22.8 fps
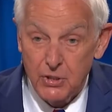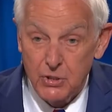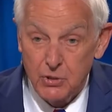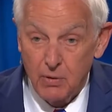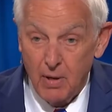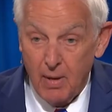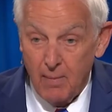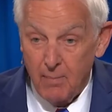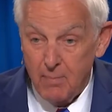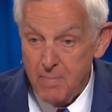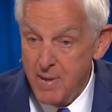to
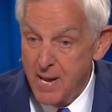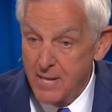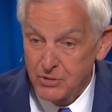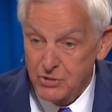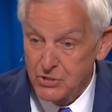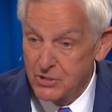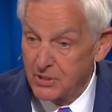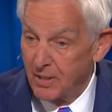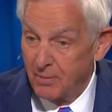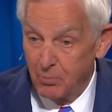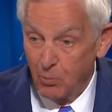a
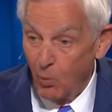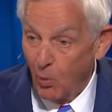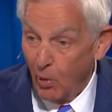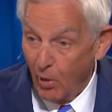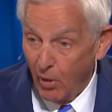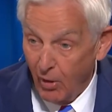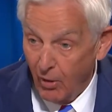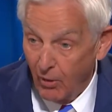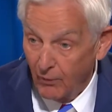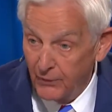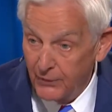messed up
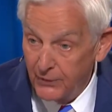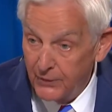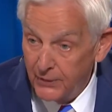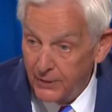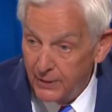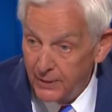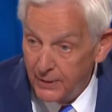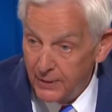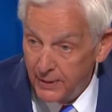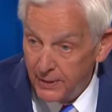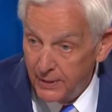world.
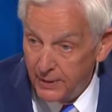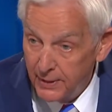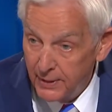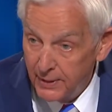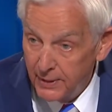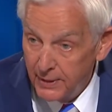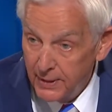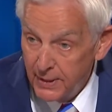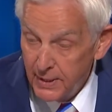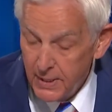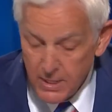
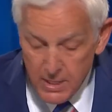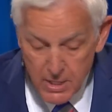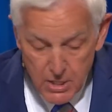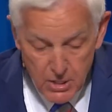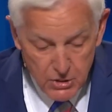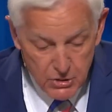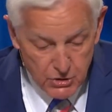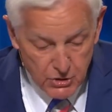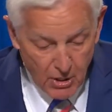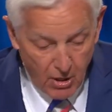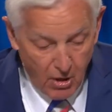
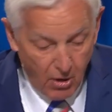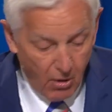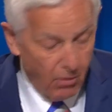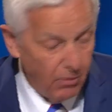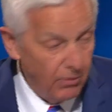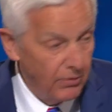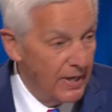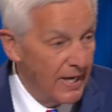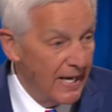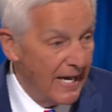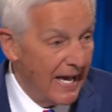So,
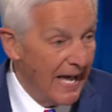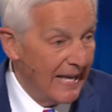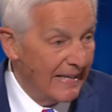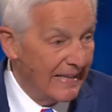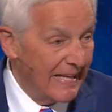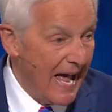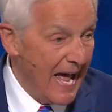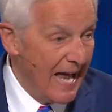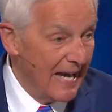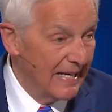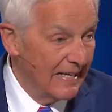do you get
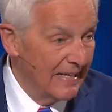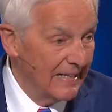that?